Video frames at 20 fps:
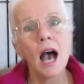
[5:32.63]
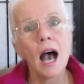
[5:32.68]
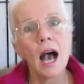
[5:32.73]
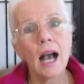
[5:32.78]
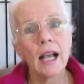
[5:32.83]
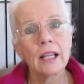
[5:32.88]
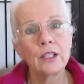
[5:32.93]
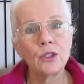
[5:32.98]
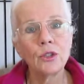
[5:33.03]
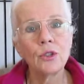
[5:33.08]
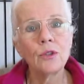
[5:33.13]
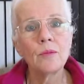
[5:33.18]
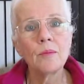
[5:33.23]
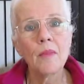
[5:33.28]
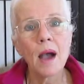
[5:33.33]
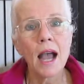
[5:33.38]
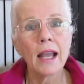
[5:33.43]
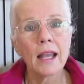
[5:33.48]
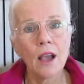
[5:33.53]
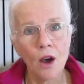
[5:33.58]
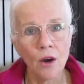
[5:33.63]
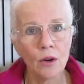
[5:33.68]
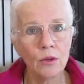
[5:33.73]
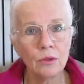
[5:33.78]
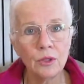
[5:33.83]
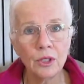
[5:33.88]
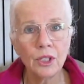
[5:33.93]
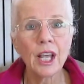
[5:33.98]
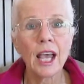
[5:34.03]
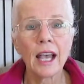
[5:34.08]
I do my
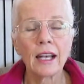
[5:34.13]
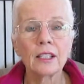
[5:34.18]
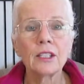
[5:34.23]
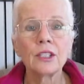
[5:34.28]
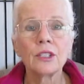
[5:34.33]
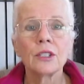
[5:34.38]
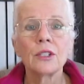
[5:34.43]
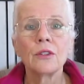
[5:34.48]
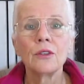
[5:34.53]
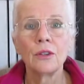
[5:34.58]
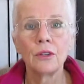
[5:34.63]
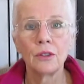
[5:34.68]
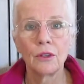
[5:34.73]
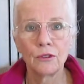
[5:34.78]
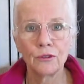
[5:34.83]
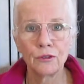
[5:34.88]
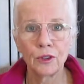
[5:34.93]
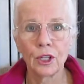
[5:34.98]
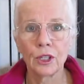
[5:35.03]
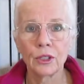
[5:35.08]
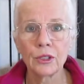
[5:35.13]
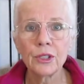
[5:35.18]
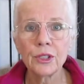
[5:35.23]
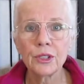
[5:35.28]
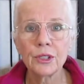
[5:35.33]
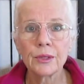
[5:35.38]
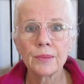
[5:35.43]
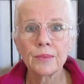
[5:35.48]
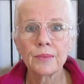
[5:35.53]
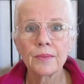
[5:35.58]
own test
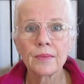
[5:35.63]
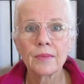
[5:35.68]
first,